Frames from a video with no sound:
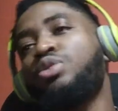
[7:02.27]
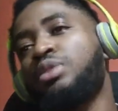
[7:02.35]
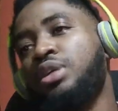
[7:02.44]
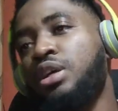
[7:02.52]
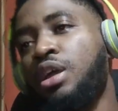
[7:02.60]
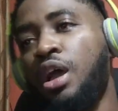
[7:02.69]

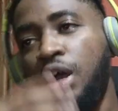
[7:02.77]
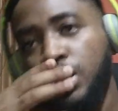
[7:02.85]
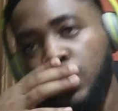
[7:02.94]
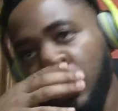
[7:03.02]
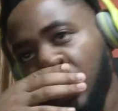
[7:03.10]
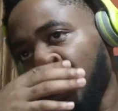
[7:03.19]
Okay.
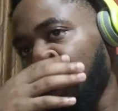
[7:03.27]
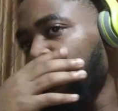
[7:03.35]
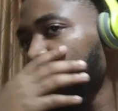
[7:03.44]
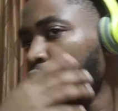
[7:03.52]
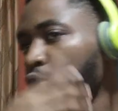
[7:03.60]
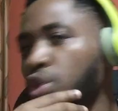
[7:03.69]
So Kao
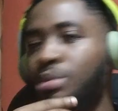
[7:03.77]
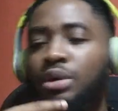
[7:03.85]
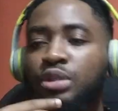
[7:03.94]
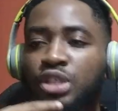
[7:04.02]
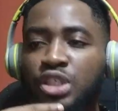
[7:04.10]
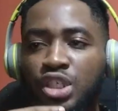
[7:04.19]
Denero is talking
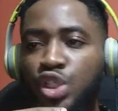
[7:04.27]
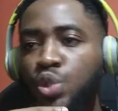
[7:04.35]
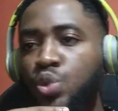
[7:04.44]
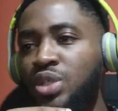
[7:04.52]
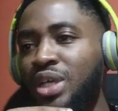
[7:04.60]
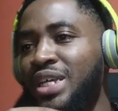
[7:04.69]
about these
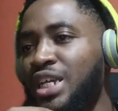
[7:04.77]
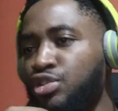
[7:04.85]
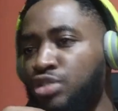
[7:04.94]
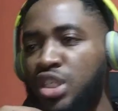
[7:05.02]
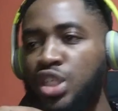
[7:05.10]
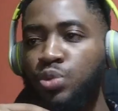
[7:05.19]
issues that he
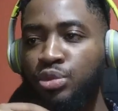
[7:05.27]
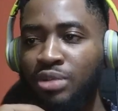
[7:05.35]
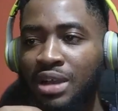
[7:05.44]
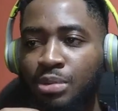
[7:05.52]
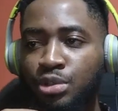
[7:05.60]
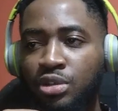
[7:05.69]
addresses with
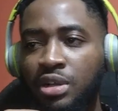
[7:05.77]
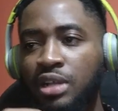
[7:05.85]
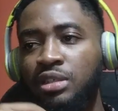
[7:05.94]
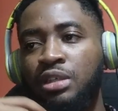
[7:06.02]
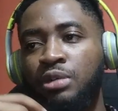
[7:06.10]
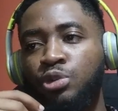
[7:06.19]
raps,
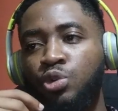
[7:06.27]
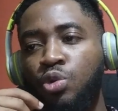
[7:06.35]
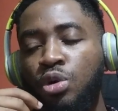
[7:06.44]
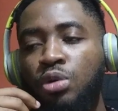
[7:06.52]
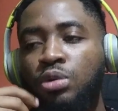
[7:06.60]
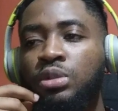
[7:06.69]
alright? The
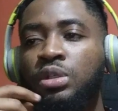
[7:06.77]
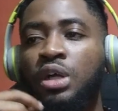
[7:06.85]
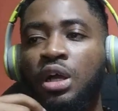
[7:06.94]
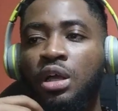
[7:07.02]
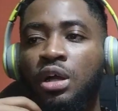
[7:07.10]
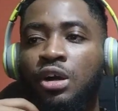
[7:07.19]
world
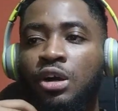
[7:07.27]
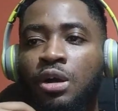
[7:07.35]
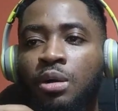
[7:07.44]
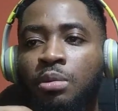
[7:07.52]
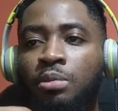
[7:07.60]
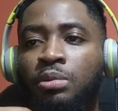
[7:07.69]

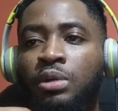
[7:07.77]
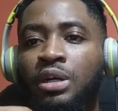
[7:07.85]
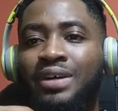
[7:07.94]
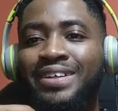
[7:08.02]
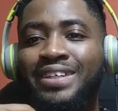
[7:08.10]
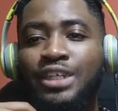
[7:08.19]

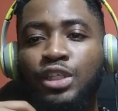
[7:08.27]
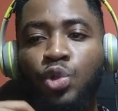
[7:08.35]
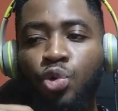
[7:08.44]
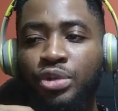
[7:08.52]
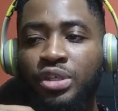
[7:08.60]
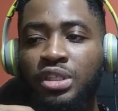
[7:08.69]

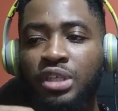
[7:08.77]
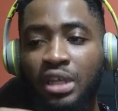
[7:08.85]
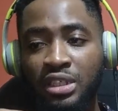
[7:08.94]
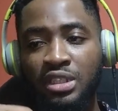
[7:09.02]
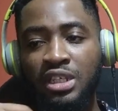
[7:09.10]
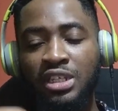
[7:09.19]
ignoring
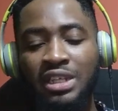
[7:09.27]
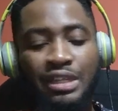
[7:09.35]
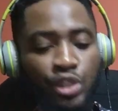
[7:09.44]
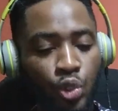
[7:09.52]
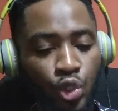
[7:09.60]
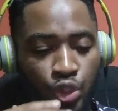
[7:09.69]
in their
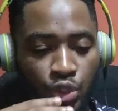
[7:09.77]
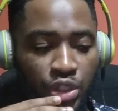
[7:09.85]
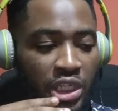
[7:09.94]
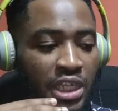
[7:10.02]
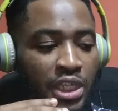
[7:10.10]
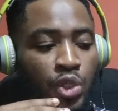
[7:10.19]

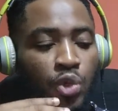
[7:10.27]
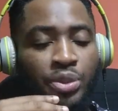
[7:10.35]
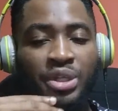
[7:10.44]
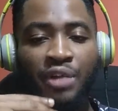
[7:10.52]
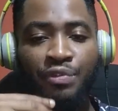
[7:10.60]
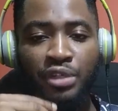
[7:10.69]
discussions,
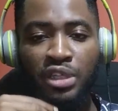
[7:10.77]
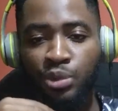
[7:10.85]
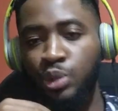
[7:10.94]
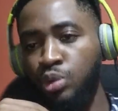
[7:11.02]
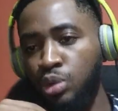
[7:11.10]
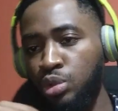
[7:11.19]
ignoring Africa
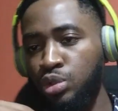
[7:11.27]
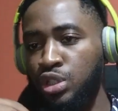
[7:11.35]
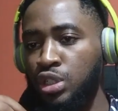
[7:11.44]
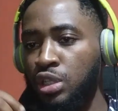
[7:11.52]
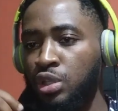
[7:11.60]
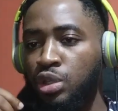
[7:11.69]
with wars,
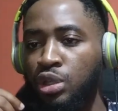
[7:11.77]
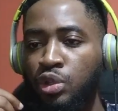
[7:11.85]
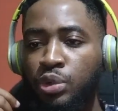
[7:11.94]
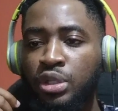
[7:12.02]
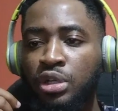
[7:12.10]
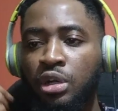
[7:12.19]

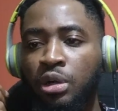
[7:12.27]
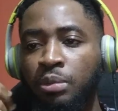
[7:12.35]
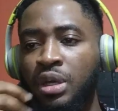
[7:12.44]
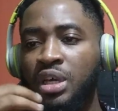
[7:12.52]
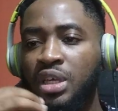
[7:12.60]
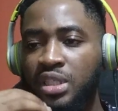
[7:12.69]
ignoring
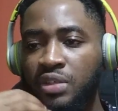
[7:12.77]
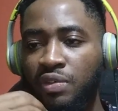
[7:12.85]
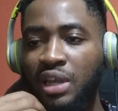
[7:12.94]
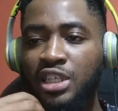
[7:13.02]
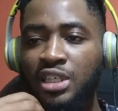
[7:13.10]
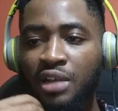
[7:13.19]

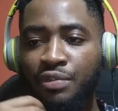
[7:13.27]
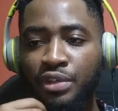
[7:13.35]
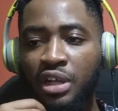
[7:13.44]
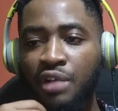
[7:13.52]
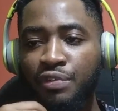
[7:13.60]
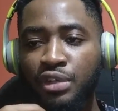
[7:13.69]
civilized
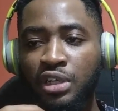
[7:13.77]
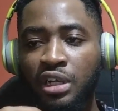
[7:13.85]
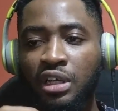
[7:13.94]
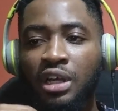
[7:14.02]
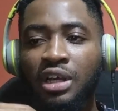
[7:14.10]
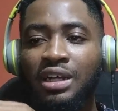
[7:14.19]

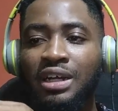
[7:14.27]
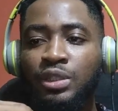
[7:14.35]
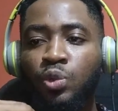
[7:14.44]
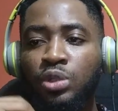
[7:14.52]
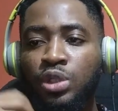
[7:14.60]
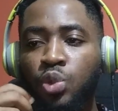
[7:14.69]
Africa and
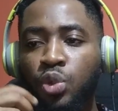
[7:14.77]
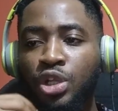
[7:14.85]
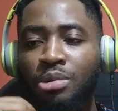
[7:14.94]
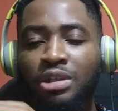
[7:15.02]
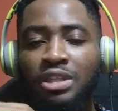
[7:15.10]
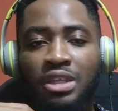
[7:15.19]
only talking
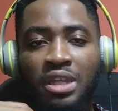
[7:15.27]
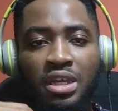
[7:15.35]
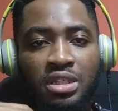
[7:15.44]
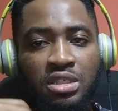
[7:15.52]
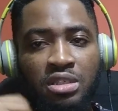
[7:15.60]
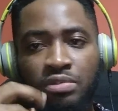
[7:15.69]
about the
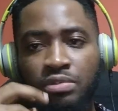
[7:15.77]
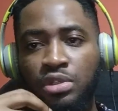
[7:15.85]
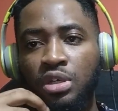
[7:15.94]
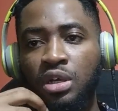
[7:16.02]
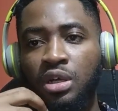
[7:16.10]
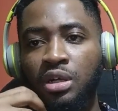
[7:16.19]

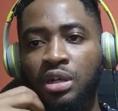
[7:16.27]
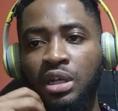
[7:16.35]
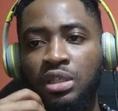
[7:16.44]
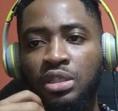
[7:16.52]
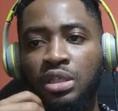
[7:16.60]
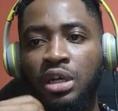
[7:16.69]
negatives,
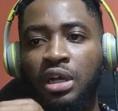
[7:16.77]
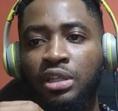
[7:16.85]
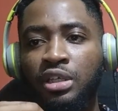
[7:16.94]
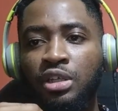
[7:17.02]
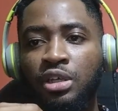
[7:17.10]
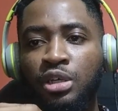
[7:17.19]
right?
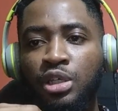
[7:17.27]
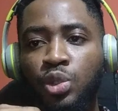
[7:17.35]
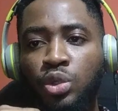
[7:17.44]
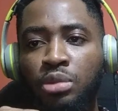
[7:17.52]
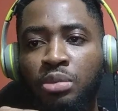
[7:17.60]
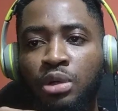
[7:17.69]
And then he
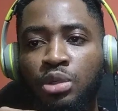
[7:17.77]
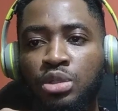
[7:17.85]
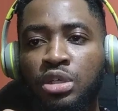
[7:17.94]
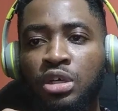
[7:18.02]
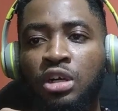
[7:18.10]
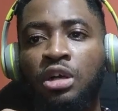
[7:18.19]
talked about
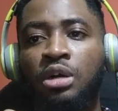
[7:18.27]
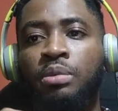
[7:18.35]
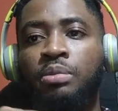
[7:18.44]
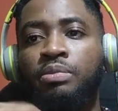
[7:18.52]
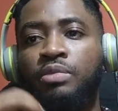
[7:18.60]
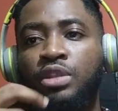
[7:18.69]

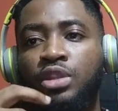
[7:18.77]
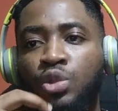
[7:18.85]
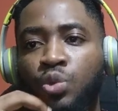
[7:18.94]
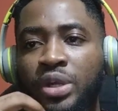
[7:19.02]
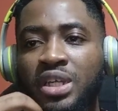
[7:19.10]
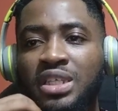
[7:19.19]
the
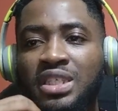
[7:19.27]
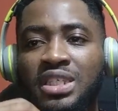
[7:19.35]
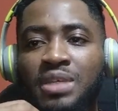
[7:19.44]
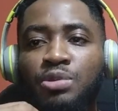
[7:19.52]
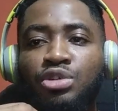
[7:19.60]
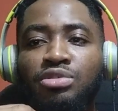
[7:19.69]
way it
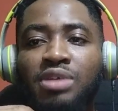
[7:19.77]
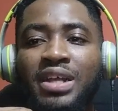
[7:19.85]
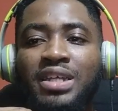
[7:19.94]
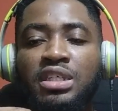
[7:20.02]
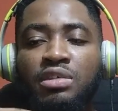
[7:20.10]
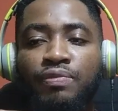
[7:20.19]
seems
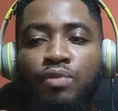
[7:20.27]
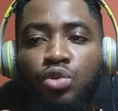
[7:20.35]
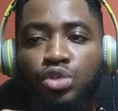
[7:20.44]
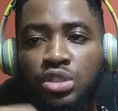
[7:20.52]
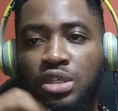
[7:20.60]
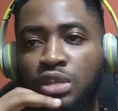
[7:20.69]
crack is
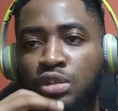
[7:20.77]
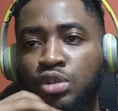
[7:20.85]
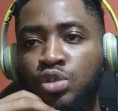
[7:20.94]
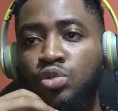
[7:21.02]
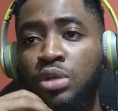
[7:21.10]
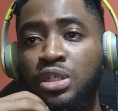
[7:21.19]
forced in the
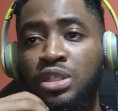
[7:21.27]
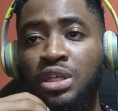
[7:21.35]
US.